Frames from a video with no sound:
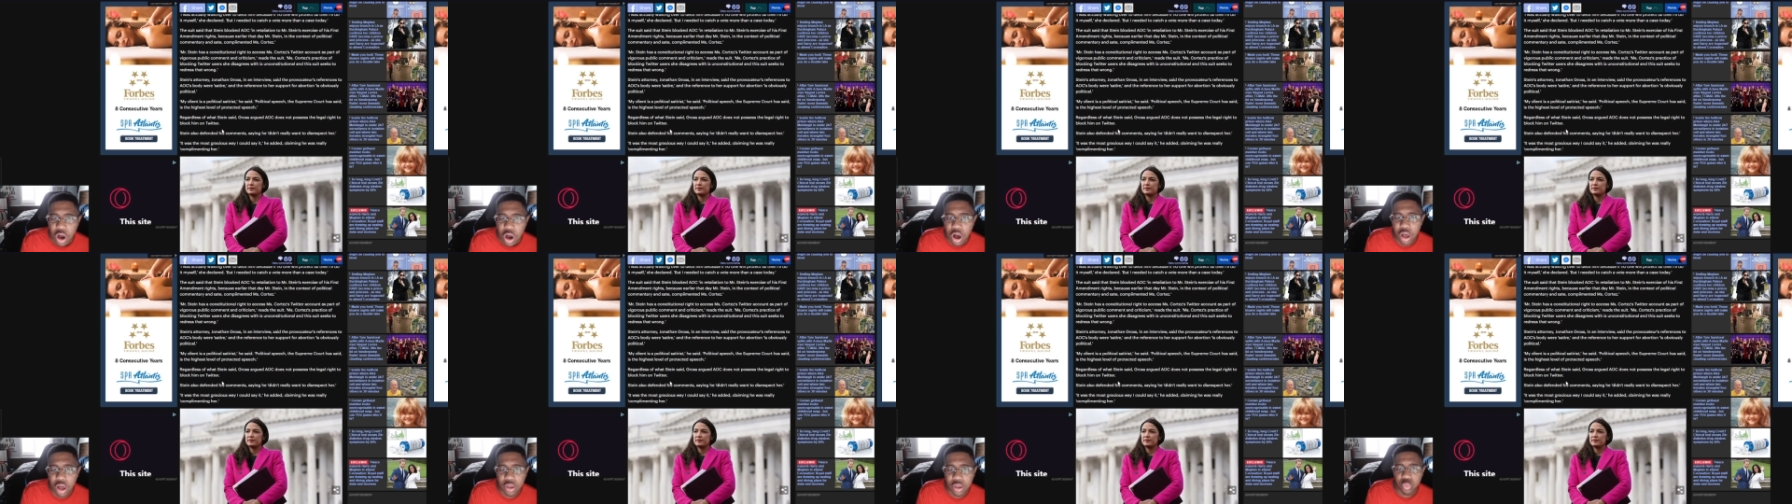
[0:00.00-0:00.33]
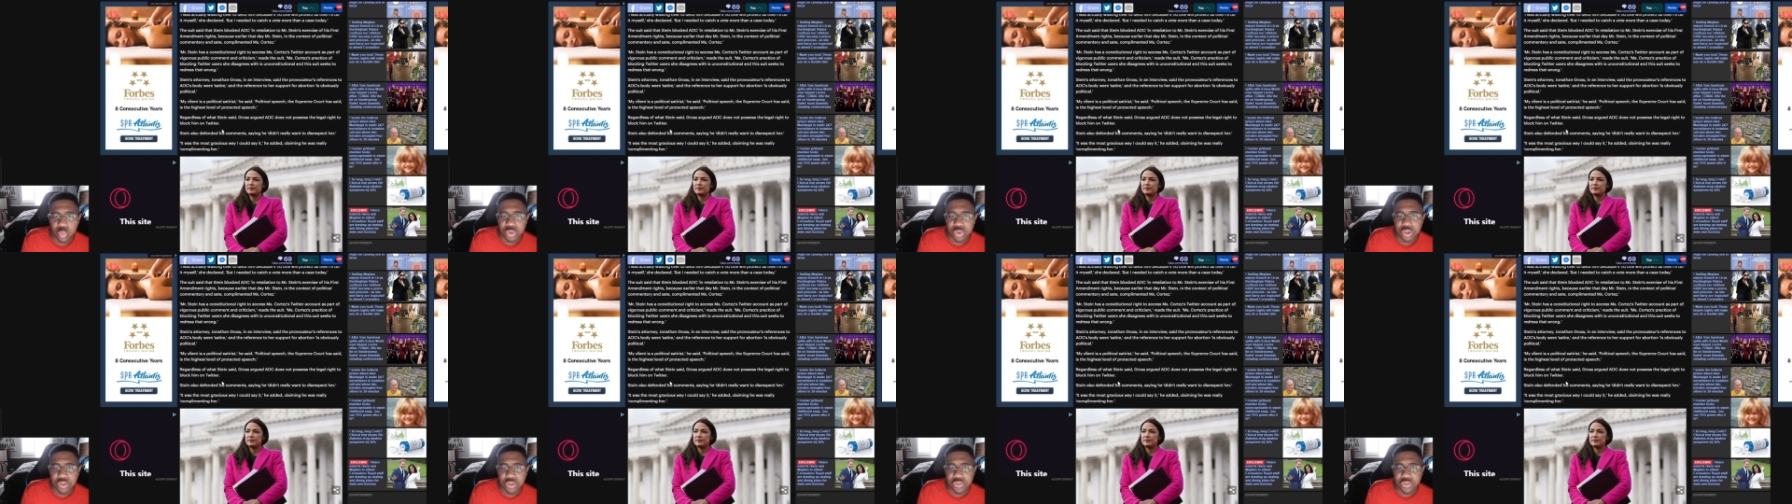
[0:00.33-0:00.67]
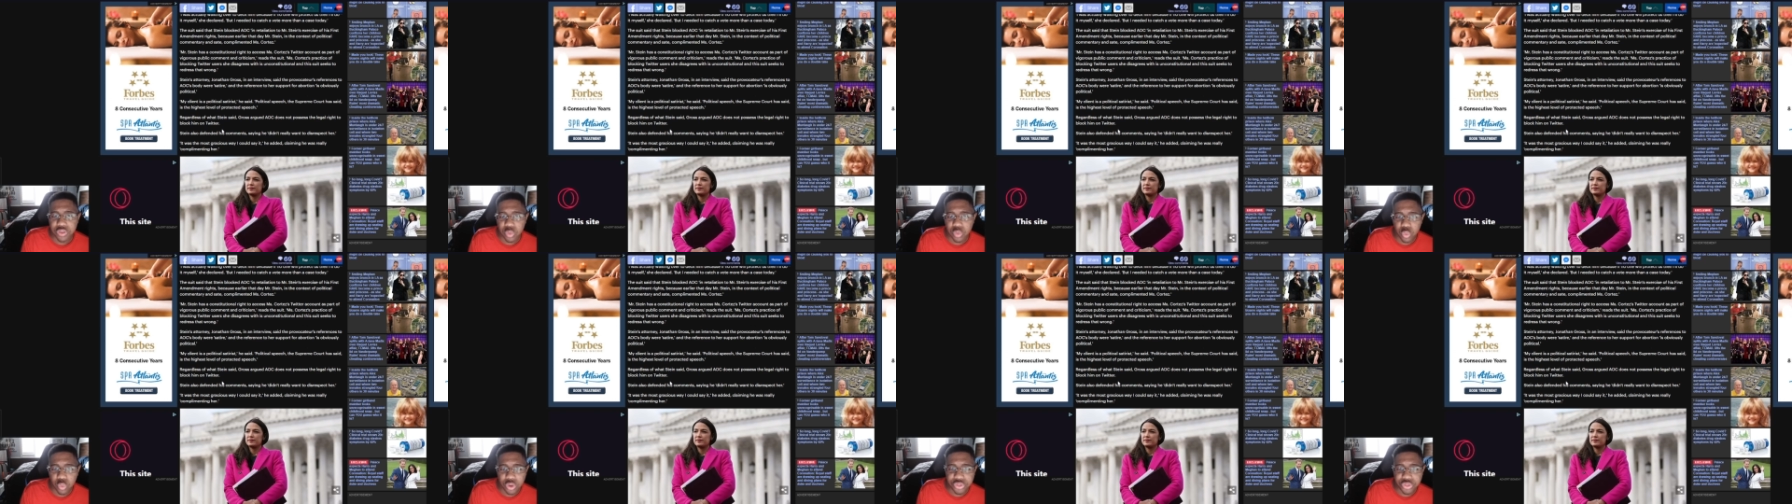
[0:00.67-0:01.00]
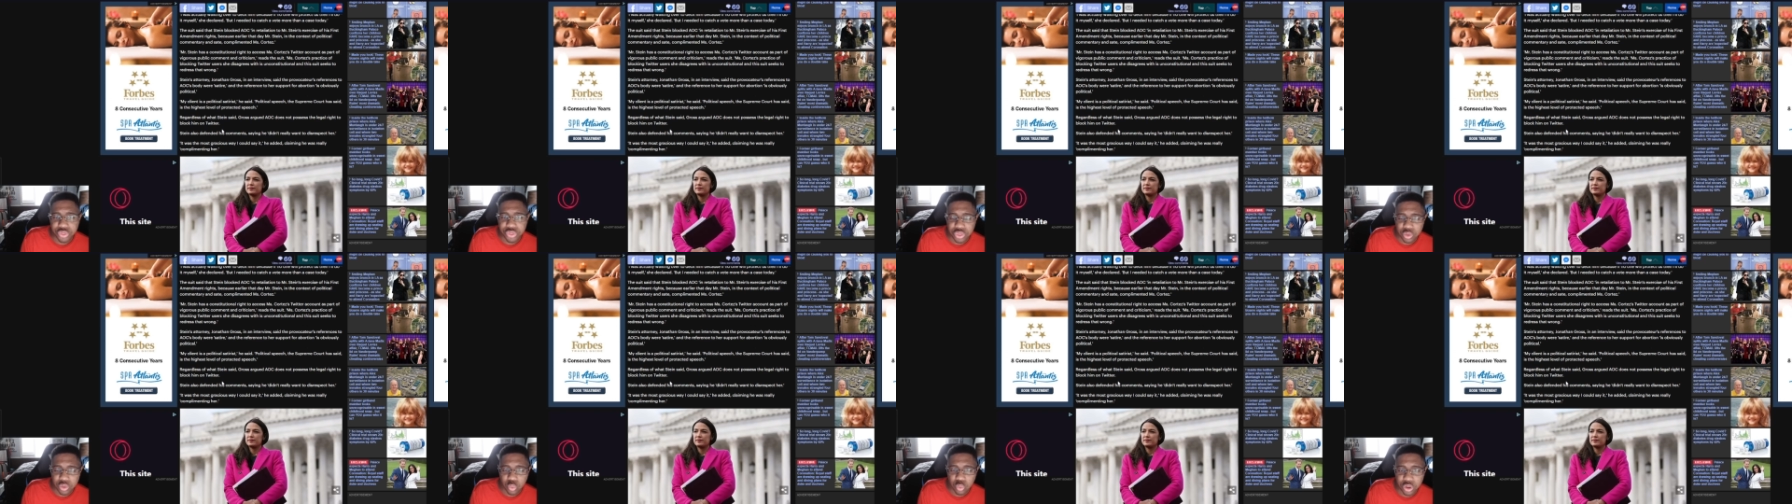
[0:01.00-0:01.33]
un, uh, with his,
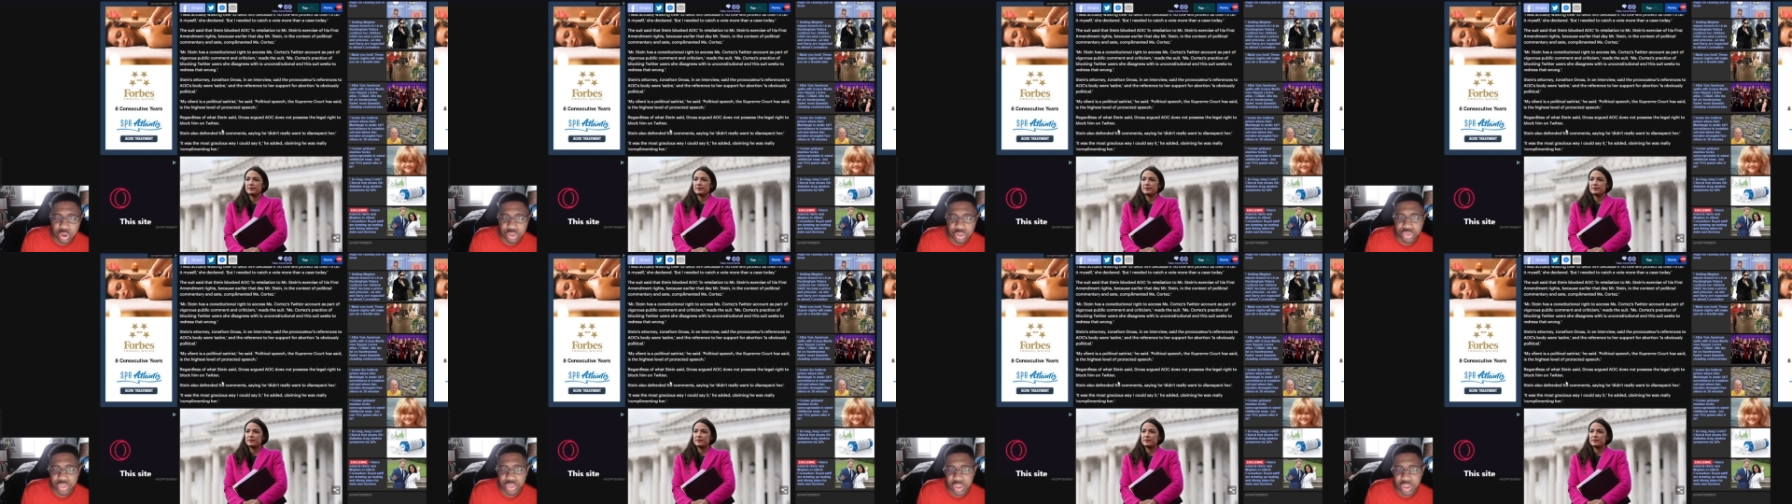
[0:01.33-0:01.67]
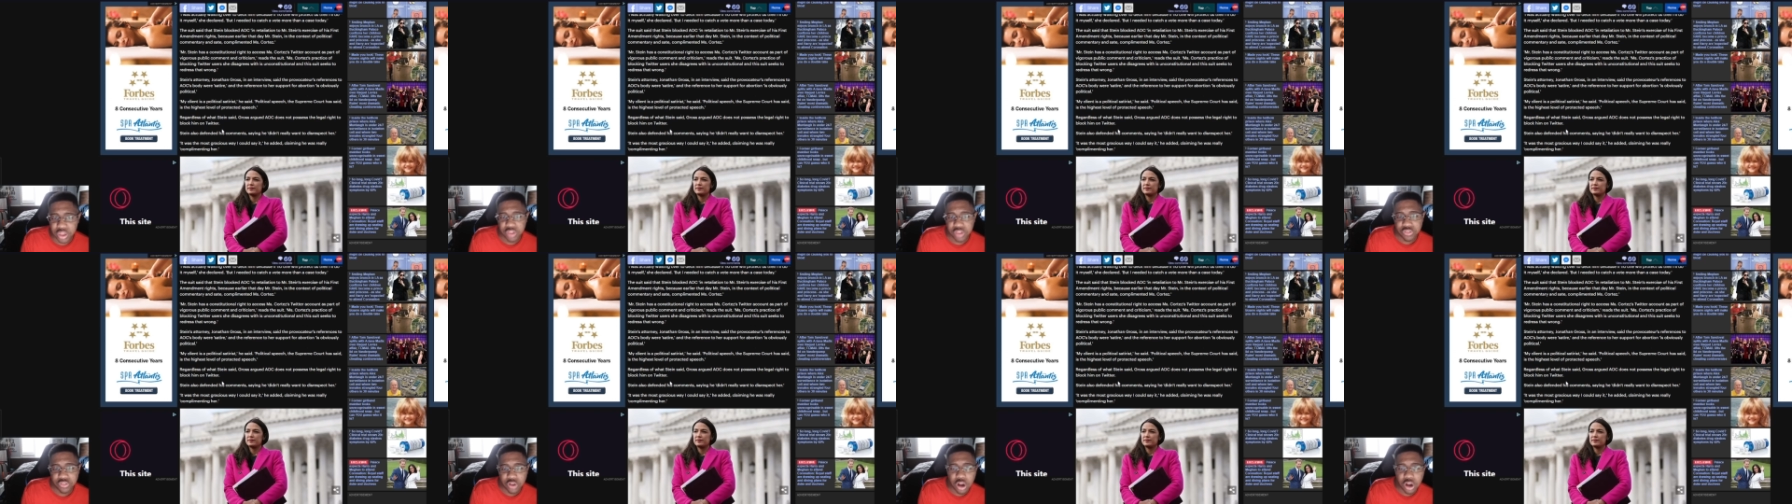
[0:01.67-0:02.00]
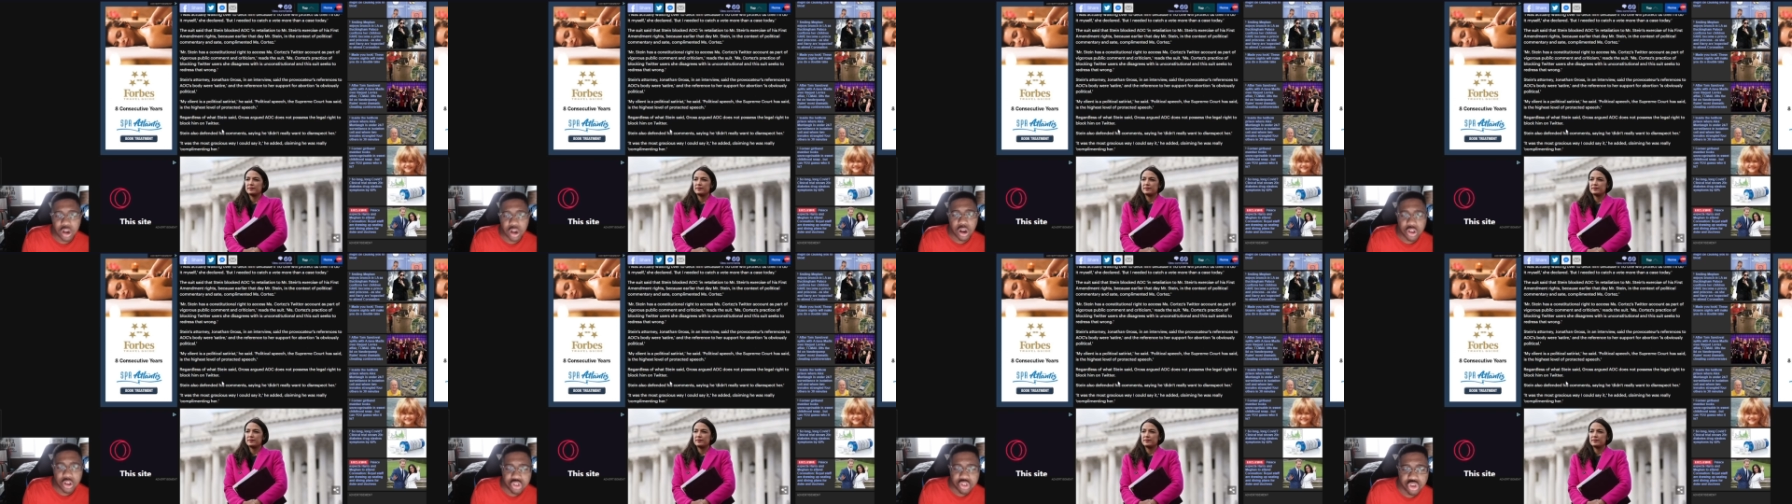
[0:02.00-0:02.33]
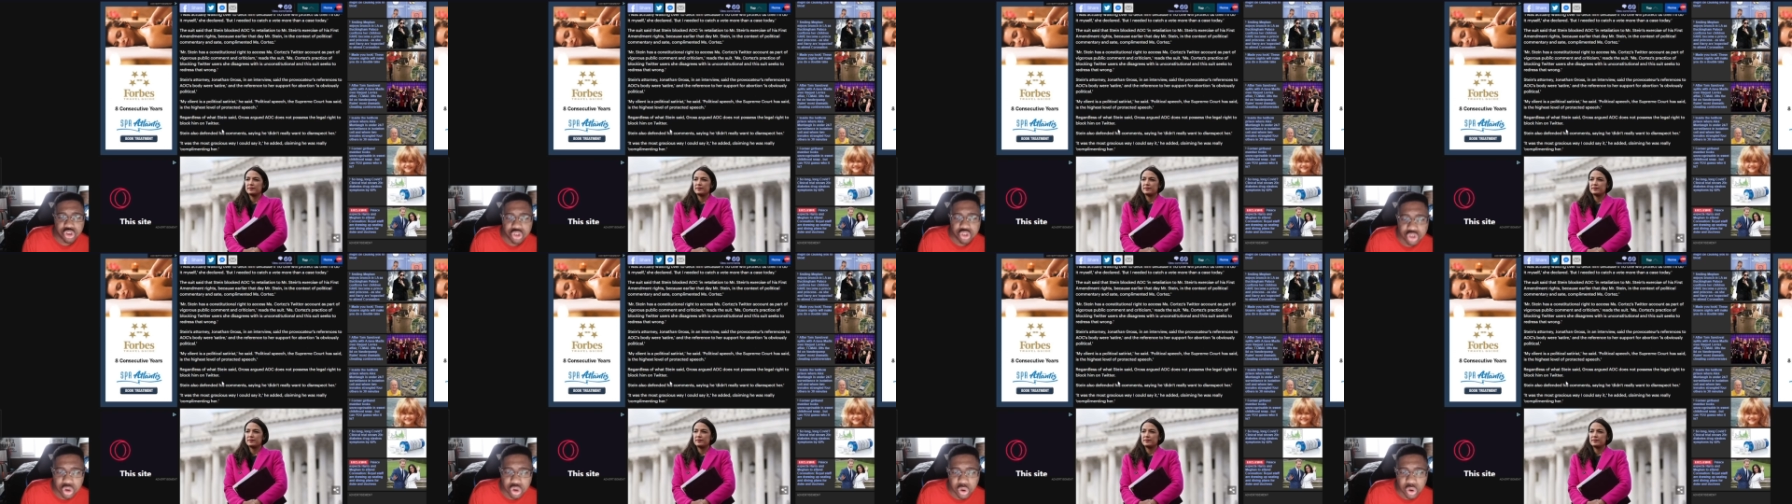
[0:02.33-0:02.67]
with with is
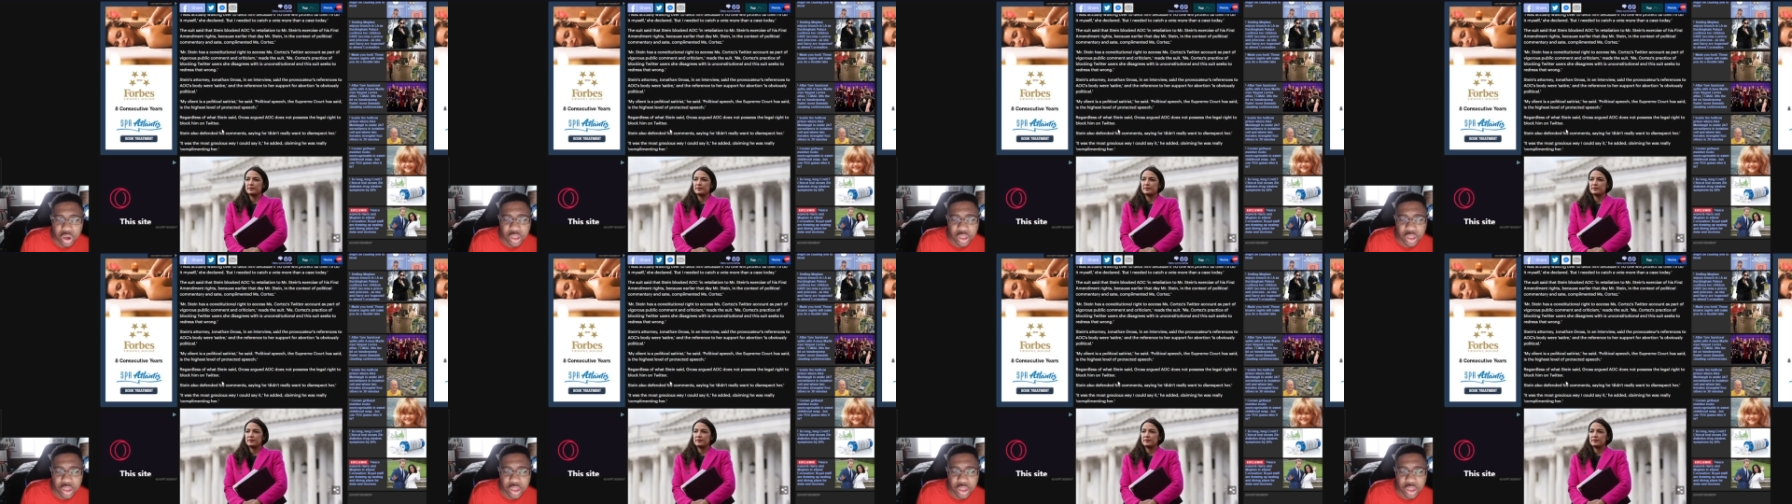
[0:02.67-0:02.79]
unconstitutional,